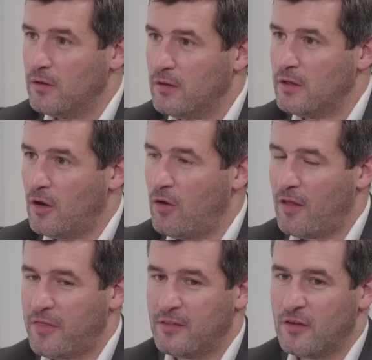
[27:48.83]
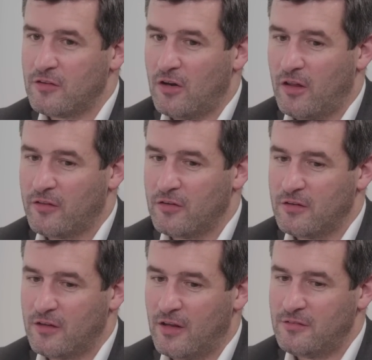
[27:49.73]
You know, I think
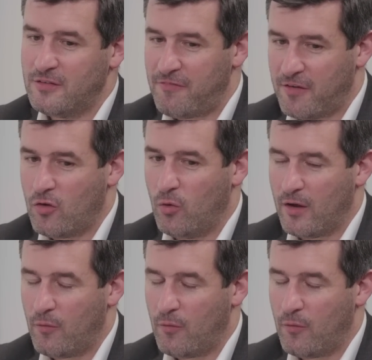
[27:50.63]
it's difficult